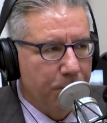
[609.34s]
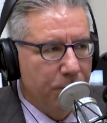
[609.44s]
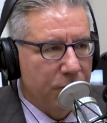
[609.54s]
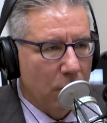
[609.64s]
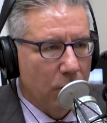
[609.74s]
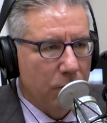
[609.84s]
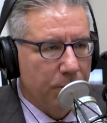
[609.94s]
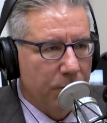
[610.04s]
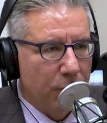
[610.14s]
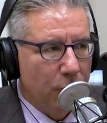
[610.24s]
So
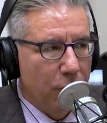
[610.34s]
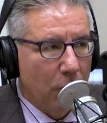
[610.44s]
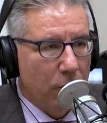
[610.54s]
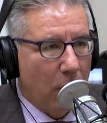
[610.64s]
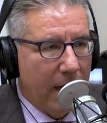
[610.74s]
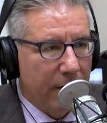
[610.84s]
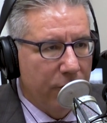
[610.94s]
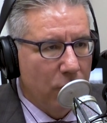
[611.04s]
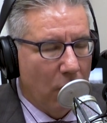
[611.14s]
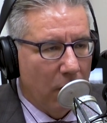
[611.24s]
you don't know how to
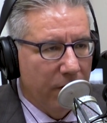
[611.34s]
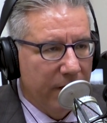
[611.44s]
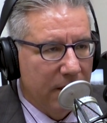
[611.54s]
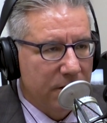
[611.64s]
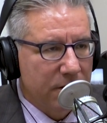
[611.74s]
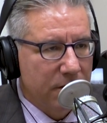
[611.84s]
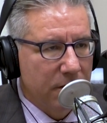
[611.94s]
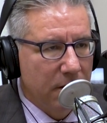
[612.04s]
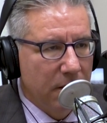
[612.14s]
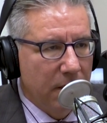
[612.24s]
do all of this,
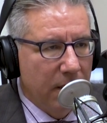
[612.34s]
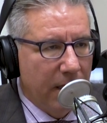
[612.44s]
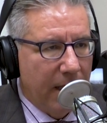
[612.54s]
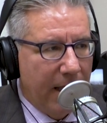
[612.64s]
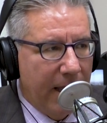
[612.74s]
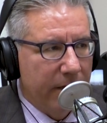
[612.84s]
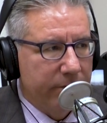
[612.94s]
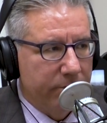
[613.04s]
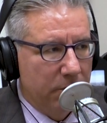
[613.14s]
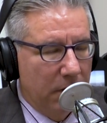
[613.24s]
and
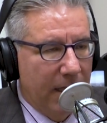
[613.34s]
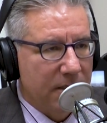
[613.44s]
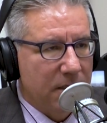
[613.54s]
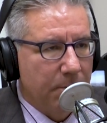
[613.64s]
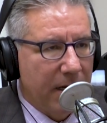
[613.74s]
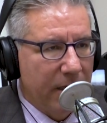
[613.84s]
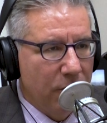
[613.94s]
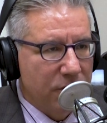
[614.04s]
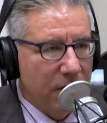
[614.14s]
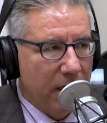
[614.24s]
let somebody
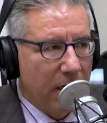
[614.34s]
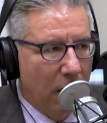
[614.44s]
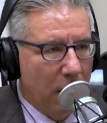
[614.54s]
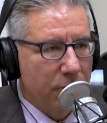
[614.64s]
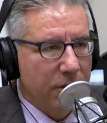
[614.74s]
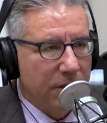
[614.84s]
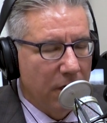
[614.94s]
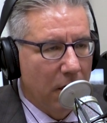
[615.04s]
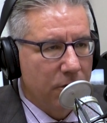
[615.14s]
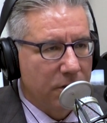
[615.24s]
who's done it hundreds and
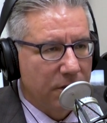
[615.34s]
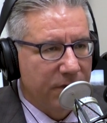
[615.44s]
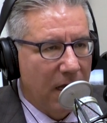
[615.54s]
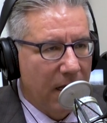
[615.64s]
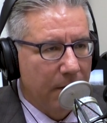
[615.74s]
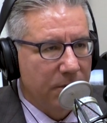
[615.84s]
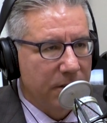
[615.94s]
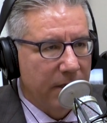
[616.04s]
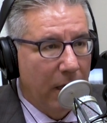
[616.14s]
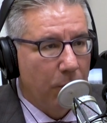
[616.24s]
hundreds of
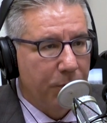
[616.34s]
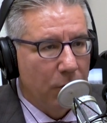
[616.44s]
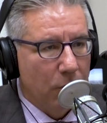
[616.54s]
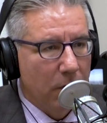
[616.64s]
times help you.